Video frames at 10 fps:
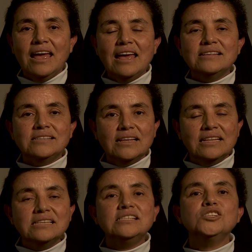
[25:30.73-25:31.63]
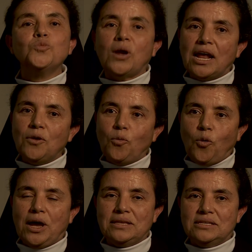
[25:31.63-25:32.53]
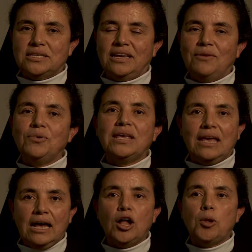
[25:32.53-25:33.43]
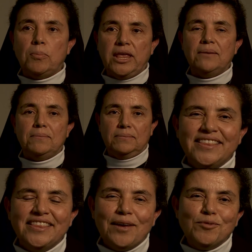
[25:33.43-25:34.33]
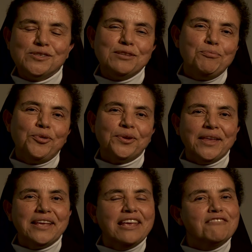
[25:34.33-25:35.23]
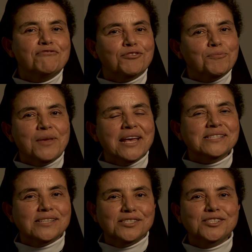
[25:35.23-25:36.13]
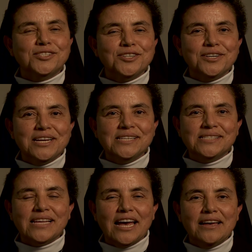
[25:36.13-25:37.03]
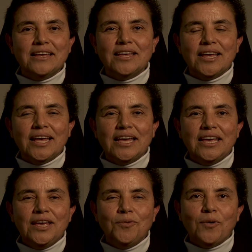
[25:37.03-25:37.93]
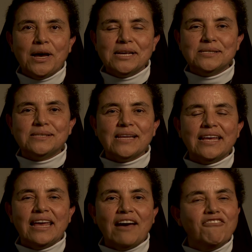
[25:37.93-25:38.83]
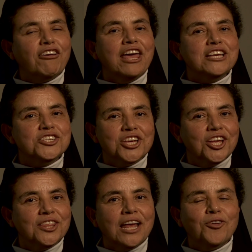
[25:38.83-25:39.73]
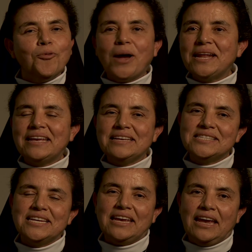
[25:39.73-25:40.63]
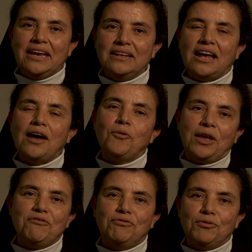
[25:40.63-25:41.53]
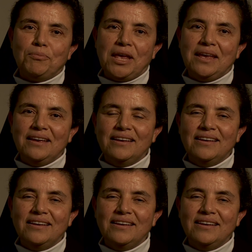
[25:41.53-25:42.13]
and say, this is what I want, and we can help them. The most important gift for me as a sister is that it was a vocation that nobody can take it away from me.